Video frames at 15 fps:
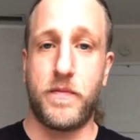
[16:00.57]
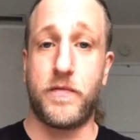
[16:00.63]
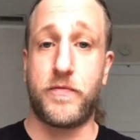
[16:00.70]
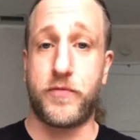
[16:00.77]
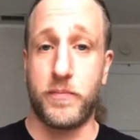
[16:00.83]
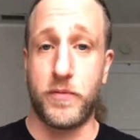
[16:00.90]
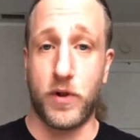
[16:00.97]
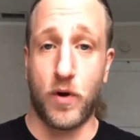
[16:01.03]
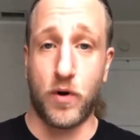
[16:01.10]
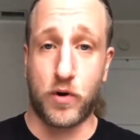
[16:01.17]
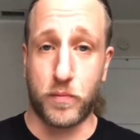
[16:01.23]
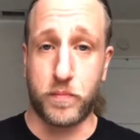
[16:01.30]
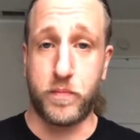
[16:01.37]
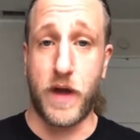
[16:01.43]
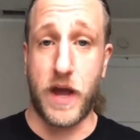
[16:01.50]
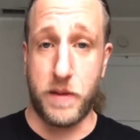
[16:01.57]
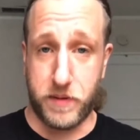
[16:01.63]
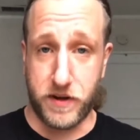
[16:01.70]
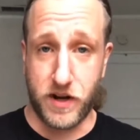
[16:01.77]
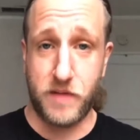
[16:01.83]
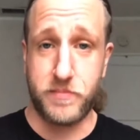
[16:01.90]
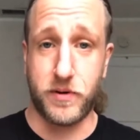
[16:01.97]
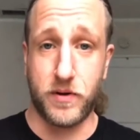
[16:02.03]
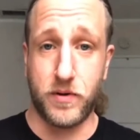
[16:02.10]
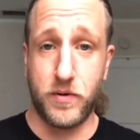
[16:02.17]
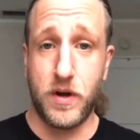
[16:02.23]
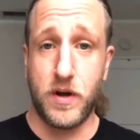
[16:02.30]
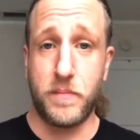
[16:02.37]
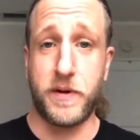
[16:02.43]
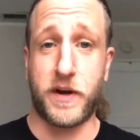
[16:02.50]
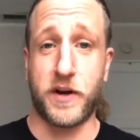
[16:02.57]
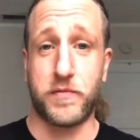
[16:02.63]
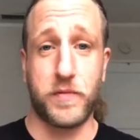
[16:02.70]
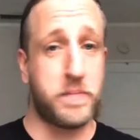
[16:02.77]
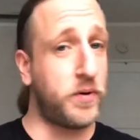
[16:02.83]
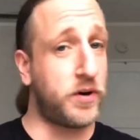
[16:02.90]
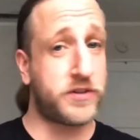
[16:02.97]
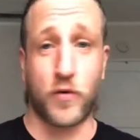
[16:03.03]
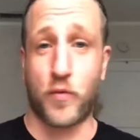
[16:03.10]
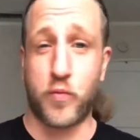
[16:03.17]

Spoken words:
from the local APW because we booked a